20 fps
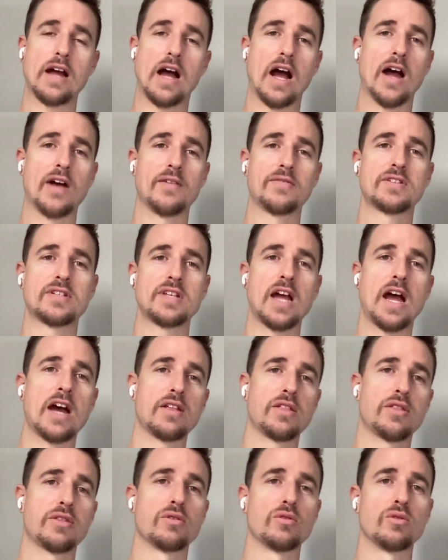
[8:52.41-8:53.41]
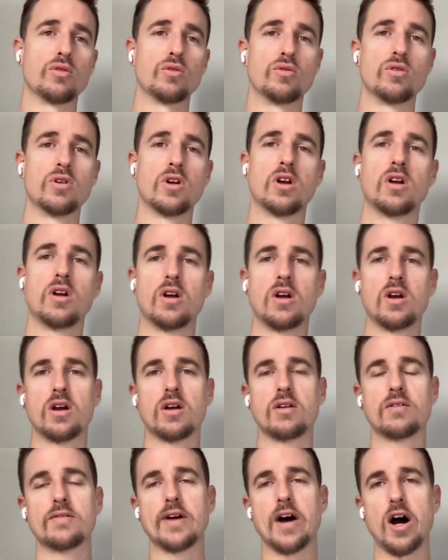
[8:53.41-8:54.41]
I've sat through
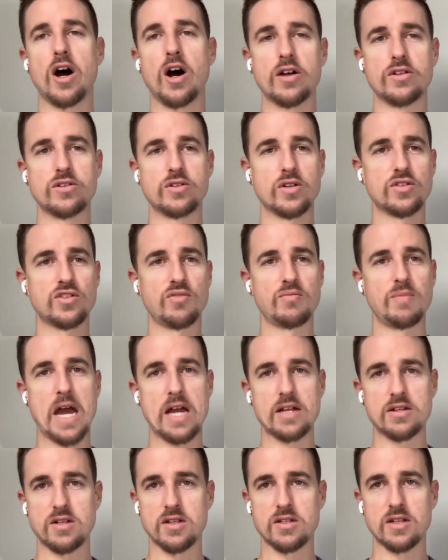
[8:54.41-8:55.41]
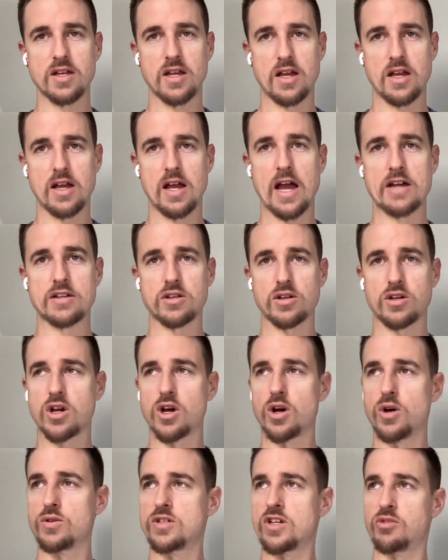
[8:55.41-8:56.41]
hundreds of matches as a
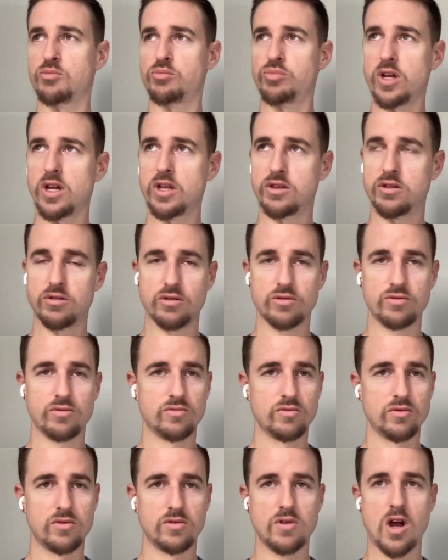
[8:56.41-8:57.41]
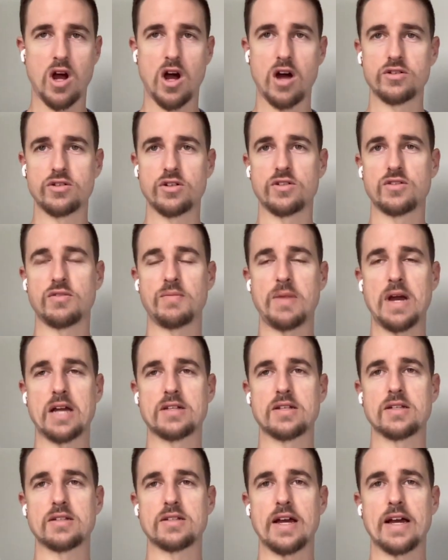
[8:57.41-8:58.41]
coach. I've played through hundreds of
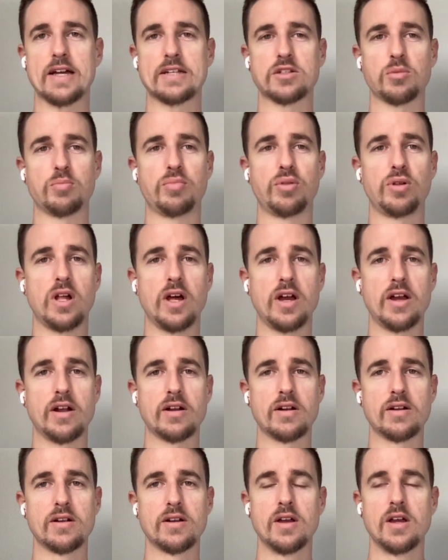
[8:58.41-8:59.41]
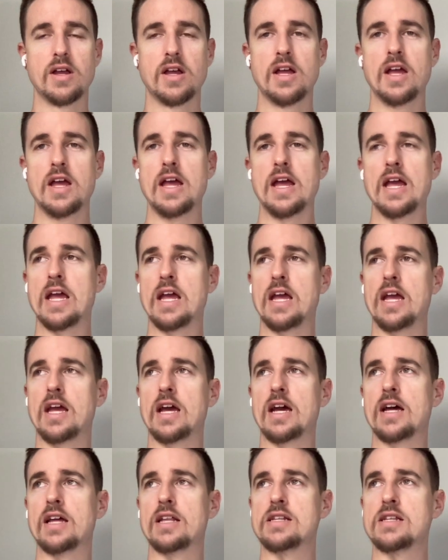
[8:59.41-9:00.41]
matches as a player.
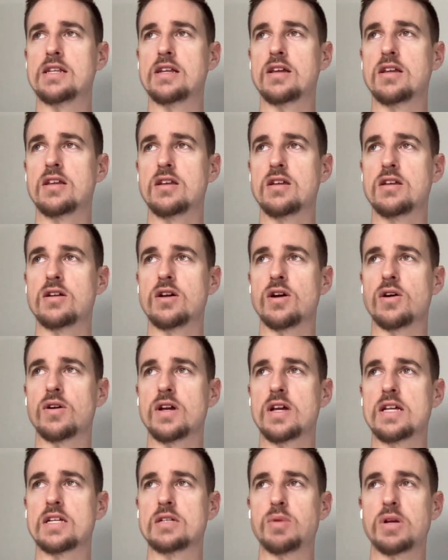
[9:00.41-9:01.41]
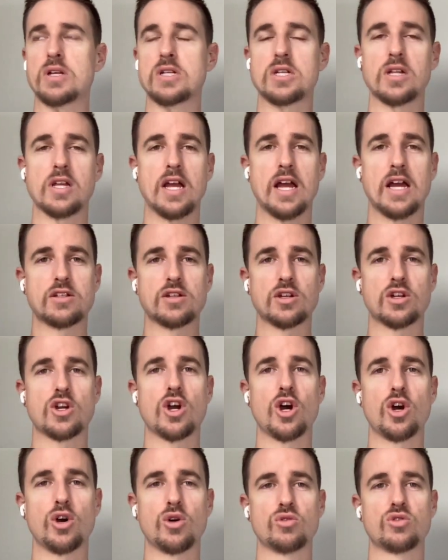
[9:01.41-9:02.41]
And, especially as a
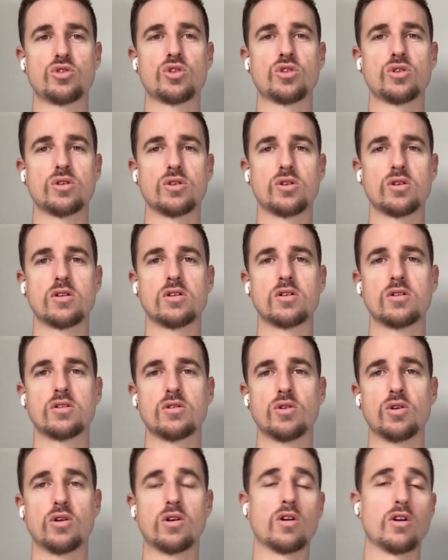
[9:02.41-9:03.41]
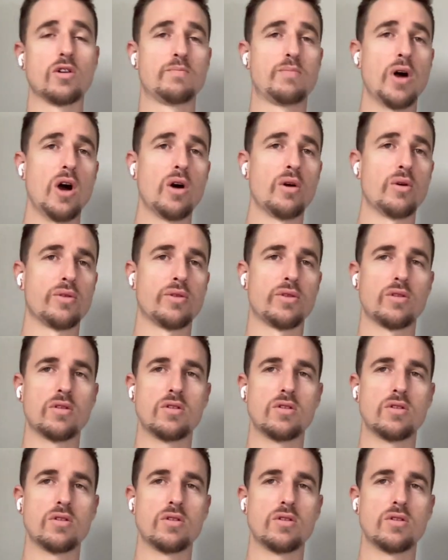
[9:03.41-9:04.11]
coach, or both,